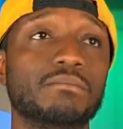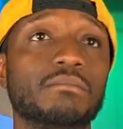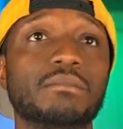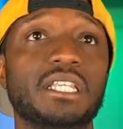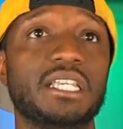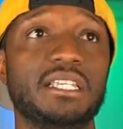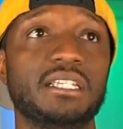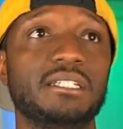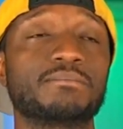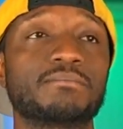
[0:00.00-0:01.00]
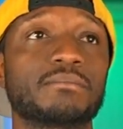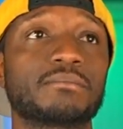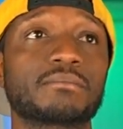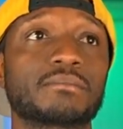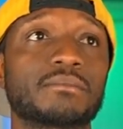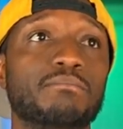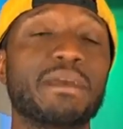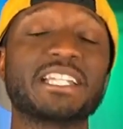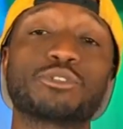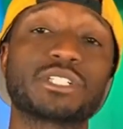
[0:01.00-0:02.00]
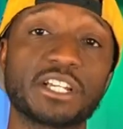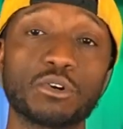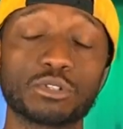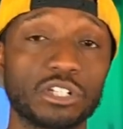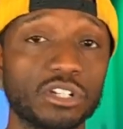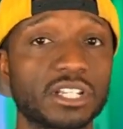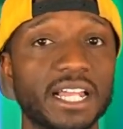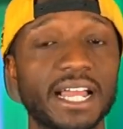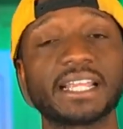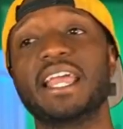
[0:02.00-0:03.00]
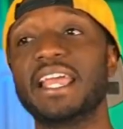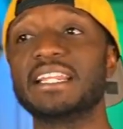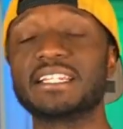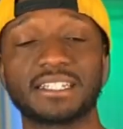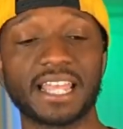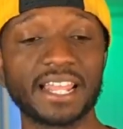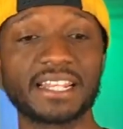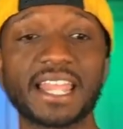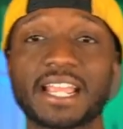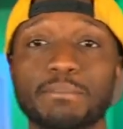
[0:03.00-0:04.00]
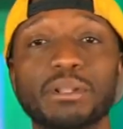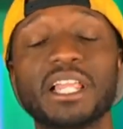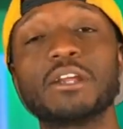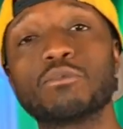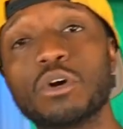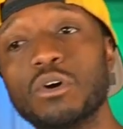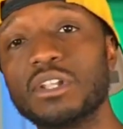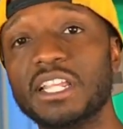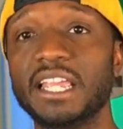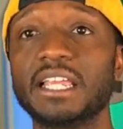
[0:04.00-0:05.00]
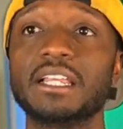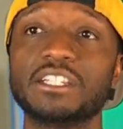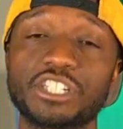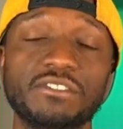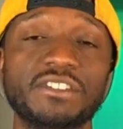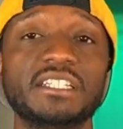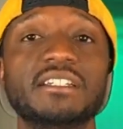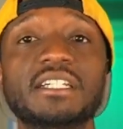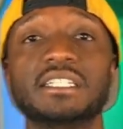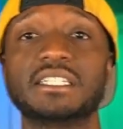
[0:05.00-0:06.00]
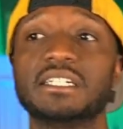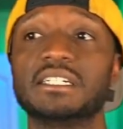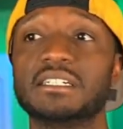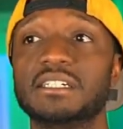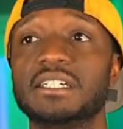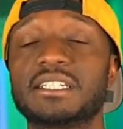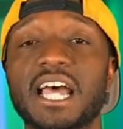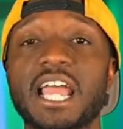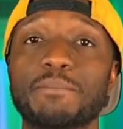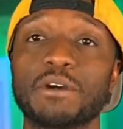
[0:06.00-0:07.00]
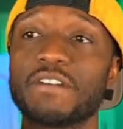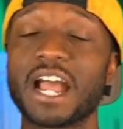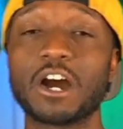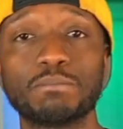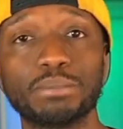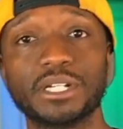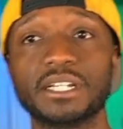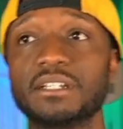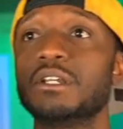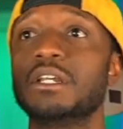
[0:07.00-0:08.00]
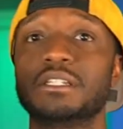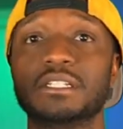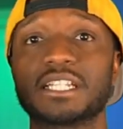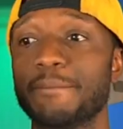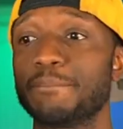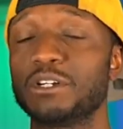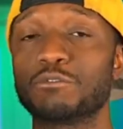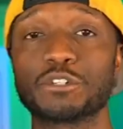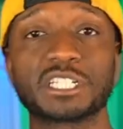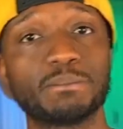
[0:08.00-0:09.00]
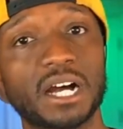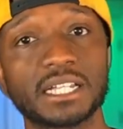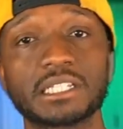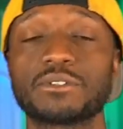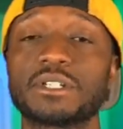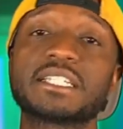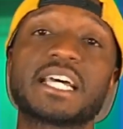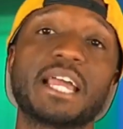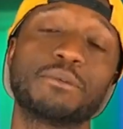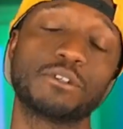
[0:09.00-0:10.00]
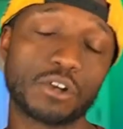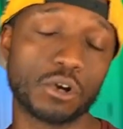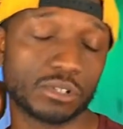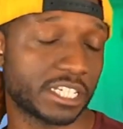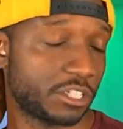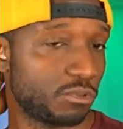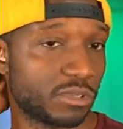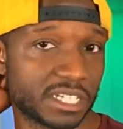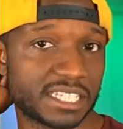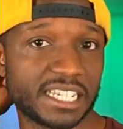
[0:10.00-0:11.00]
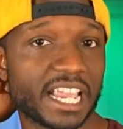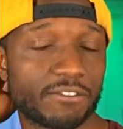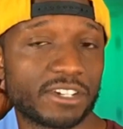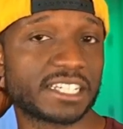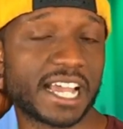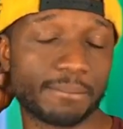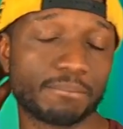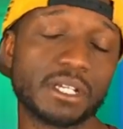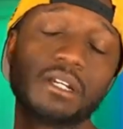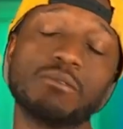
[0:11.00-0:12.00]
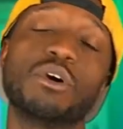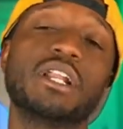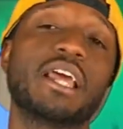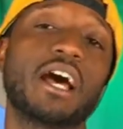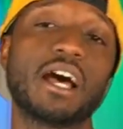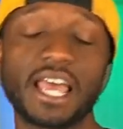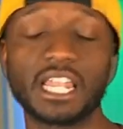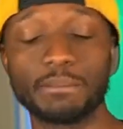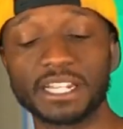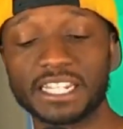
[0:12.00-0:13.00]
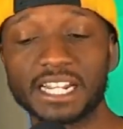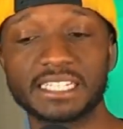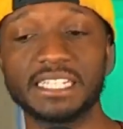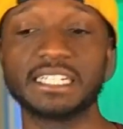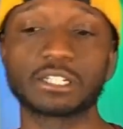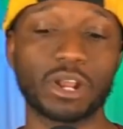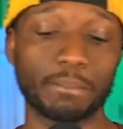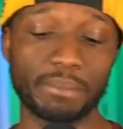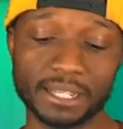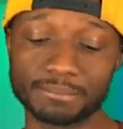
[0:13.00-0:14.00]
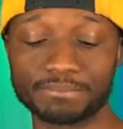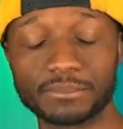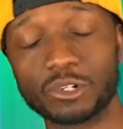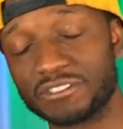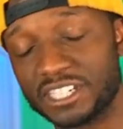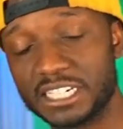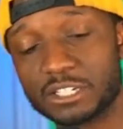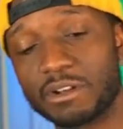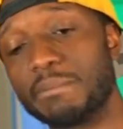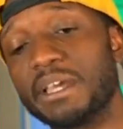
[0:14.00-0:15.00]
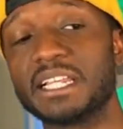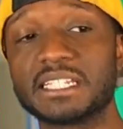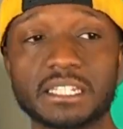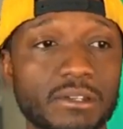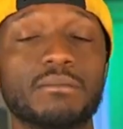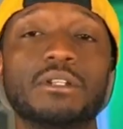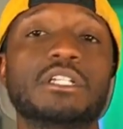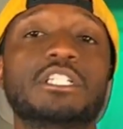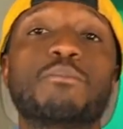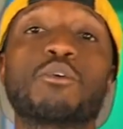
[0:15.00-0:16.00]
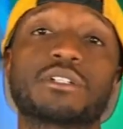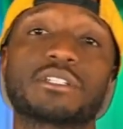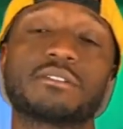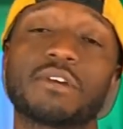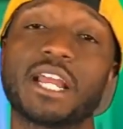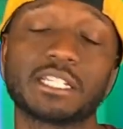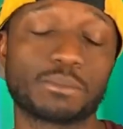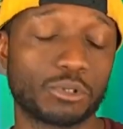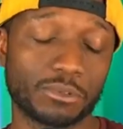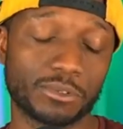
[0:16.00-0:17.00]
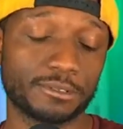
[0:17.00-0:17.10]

the metrics and goals look like. And then that can play a role in achieving the type of output, the type of response, or the type of goals that you want to see every time. One element that I see this quite a bit, or I've seen this quite a bit, is in the sports, right? Sporting world.